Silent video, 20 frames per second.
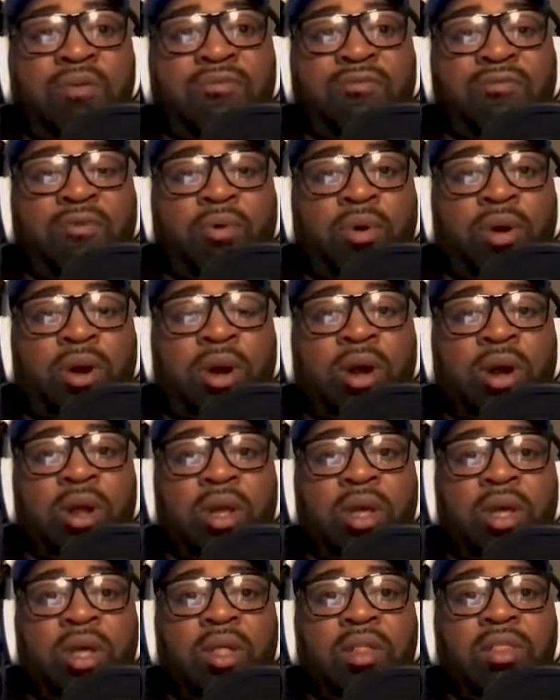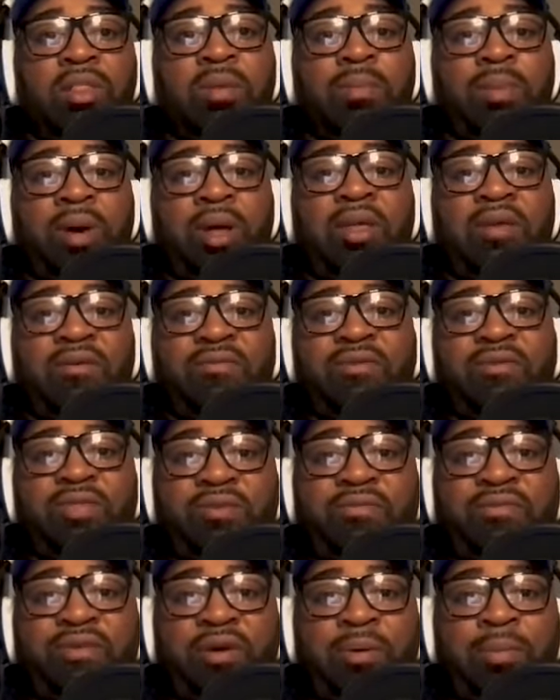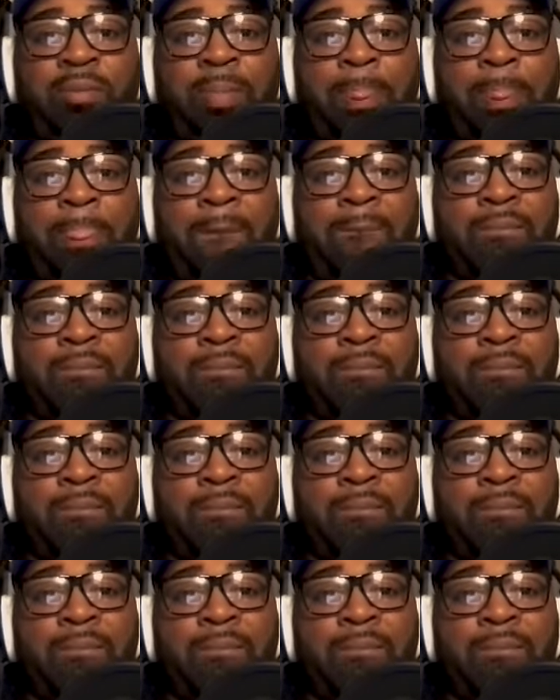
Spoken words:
for the money for the film,